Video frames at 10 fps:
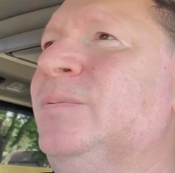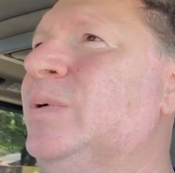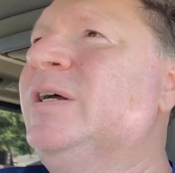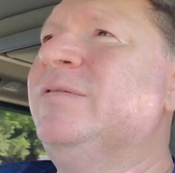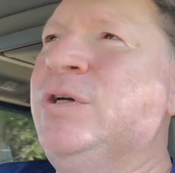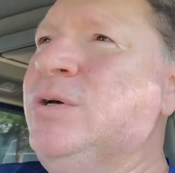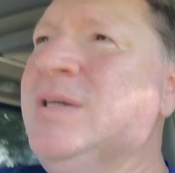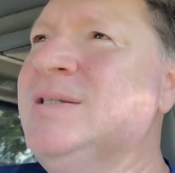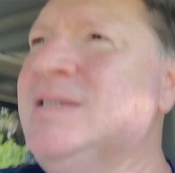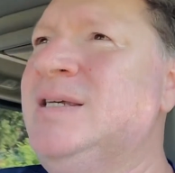whatever you
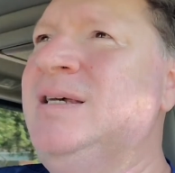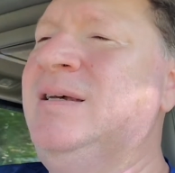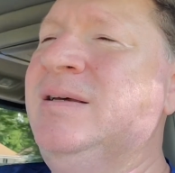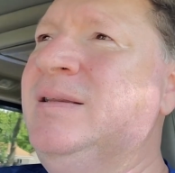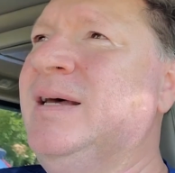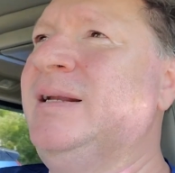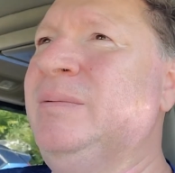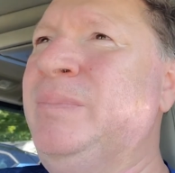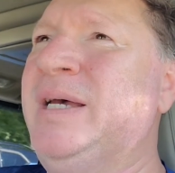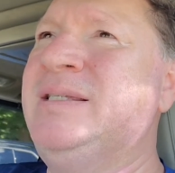can see that
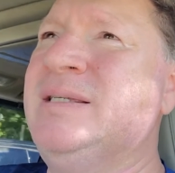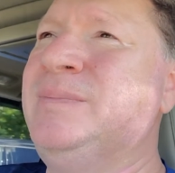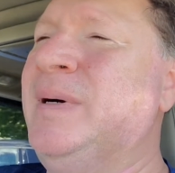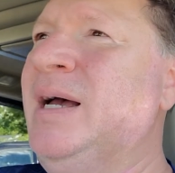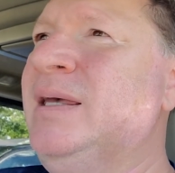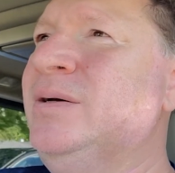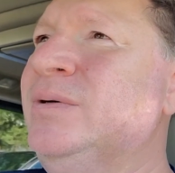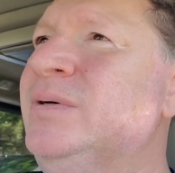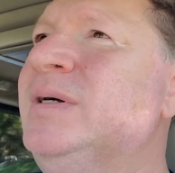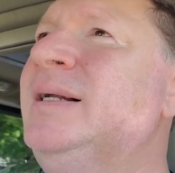it passes by
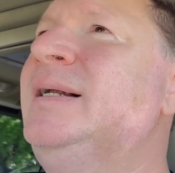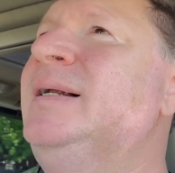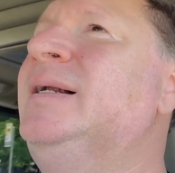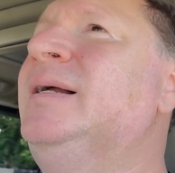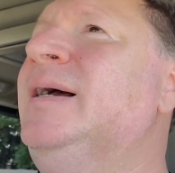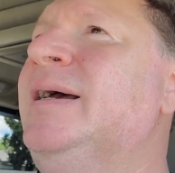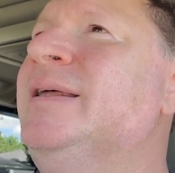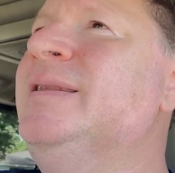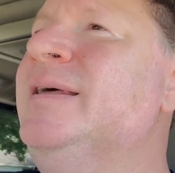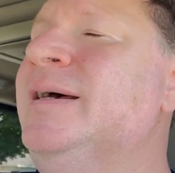you
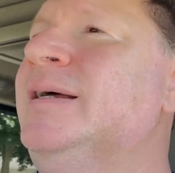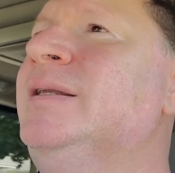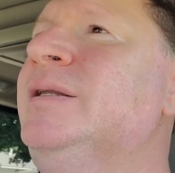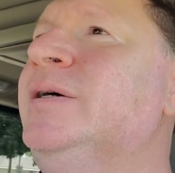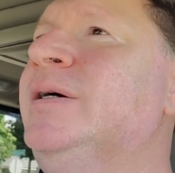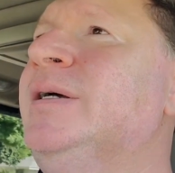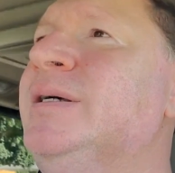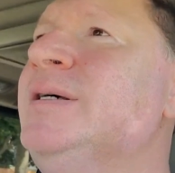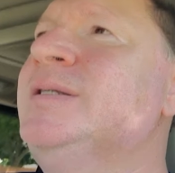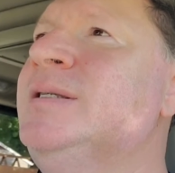and then there
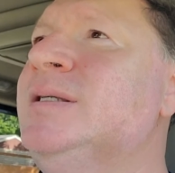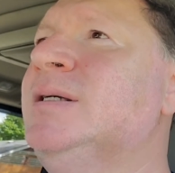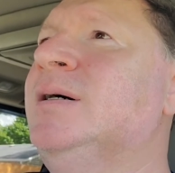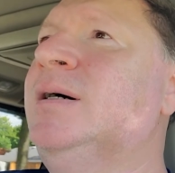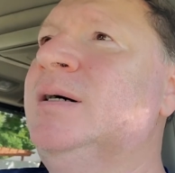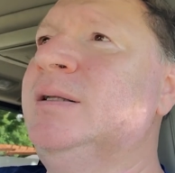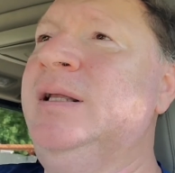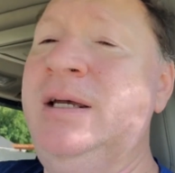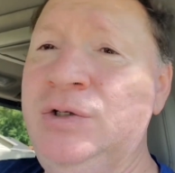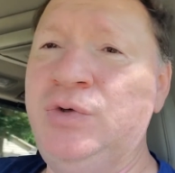is a
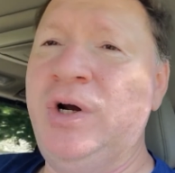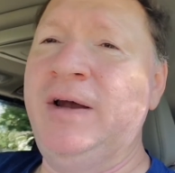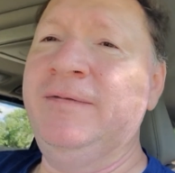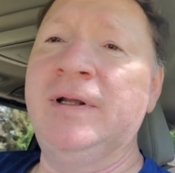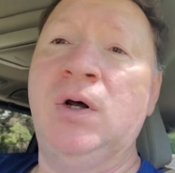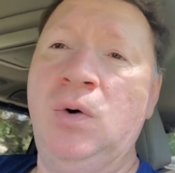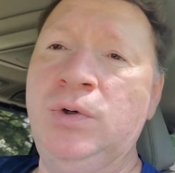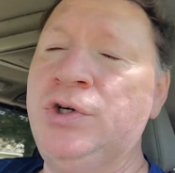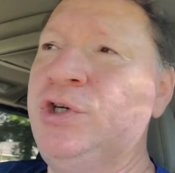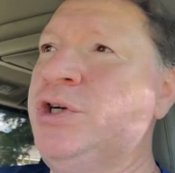test drive and
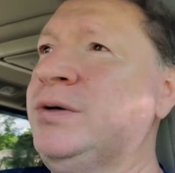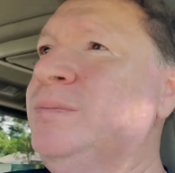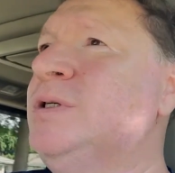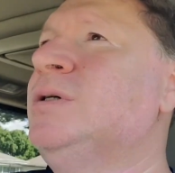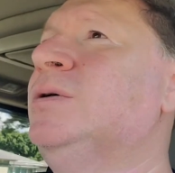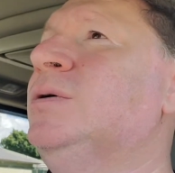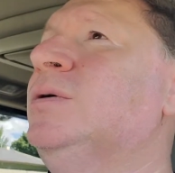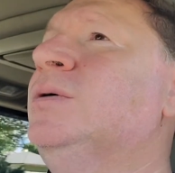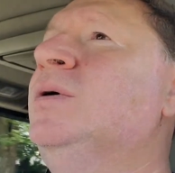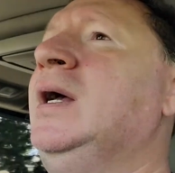ownership
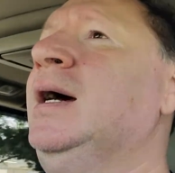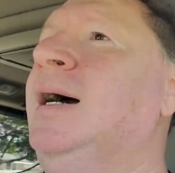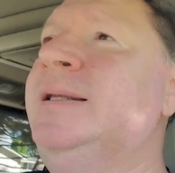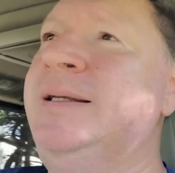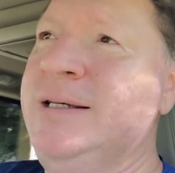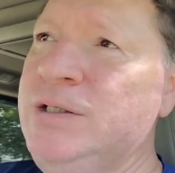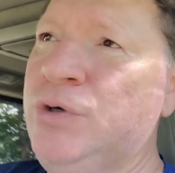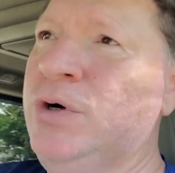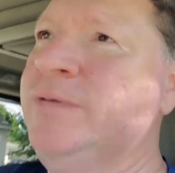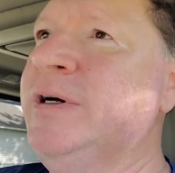so I test
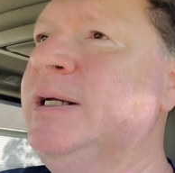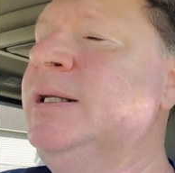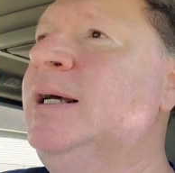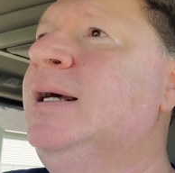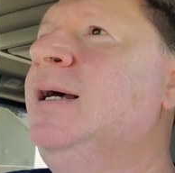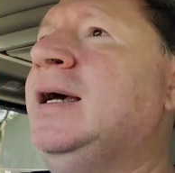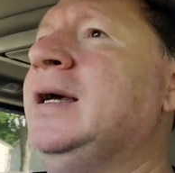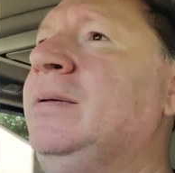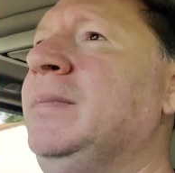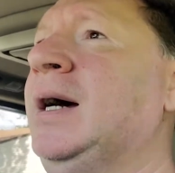drove it
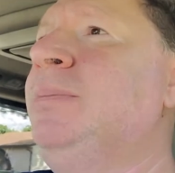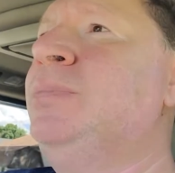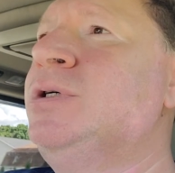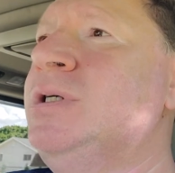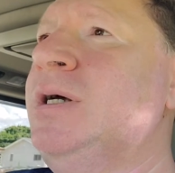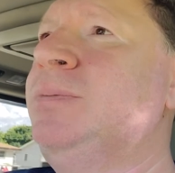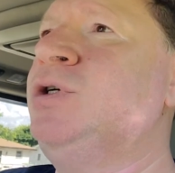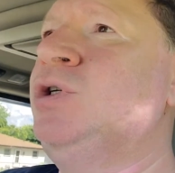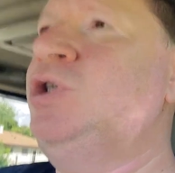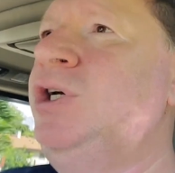and my
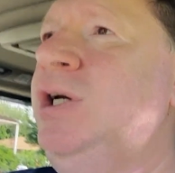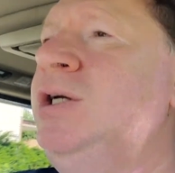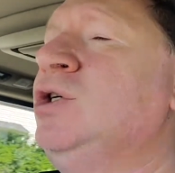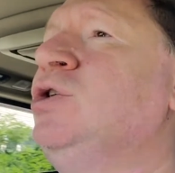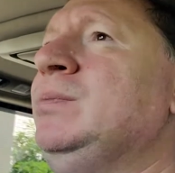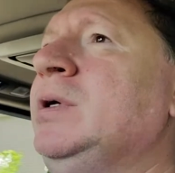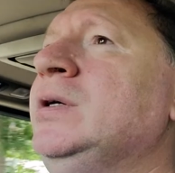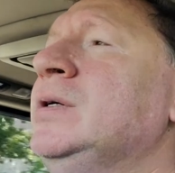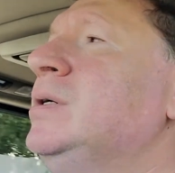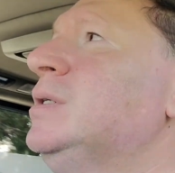perception changed
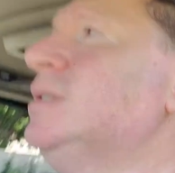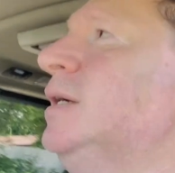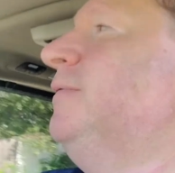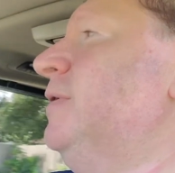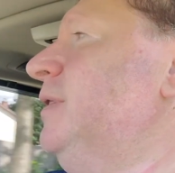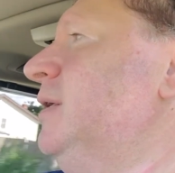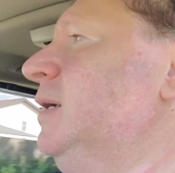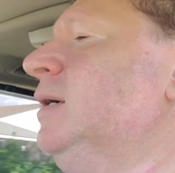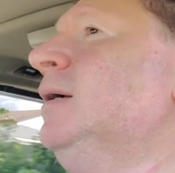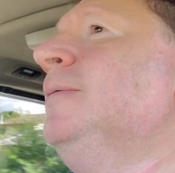because
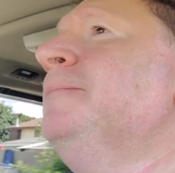everything